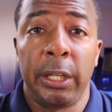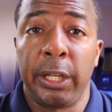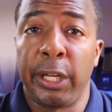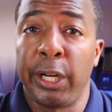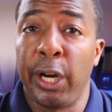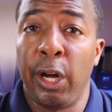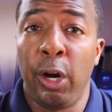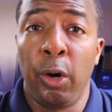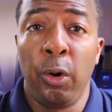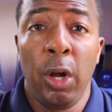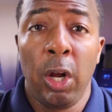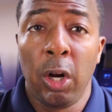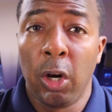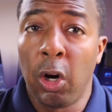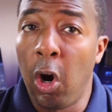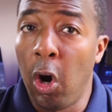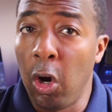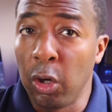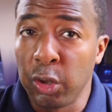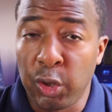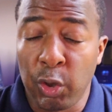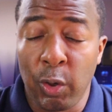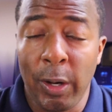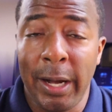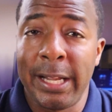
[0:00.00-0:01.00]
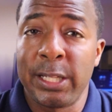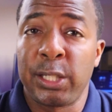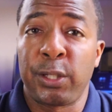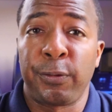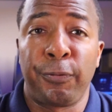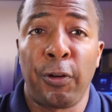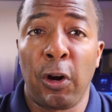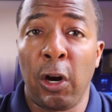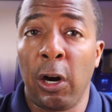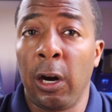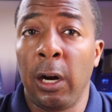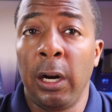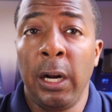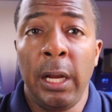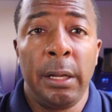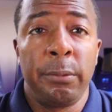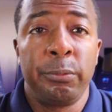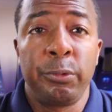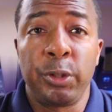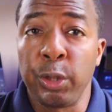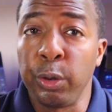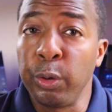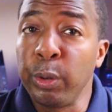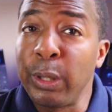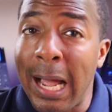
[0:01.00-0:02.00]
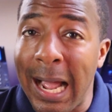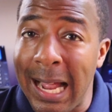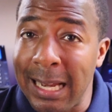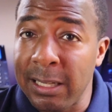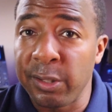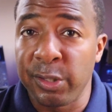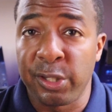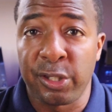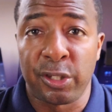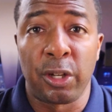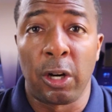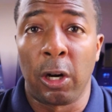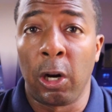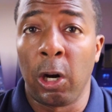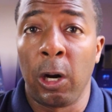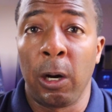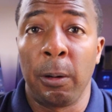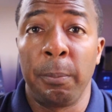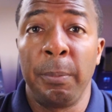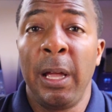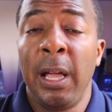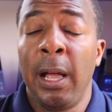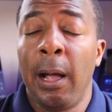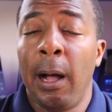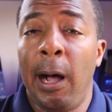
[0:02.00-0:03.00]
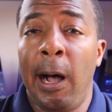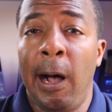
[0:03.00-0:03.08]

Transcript: you know, call transfer, do not disturb,